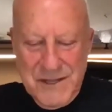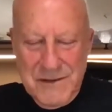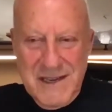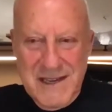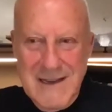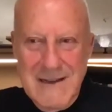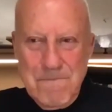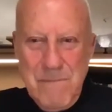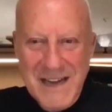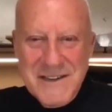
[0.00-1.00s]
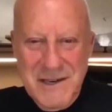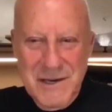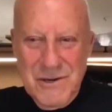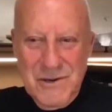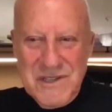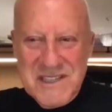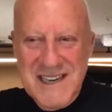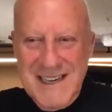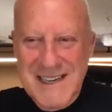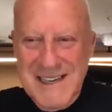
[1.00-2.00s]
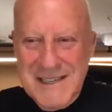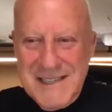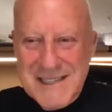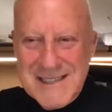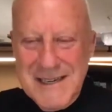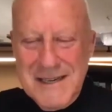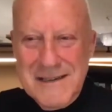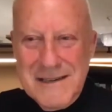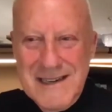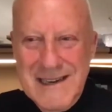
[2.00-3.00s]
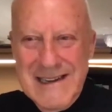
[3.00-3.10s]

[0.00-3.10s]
But the bad news is that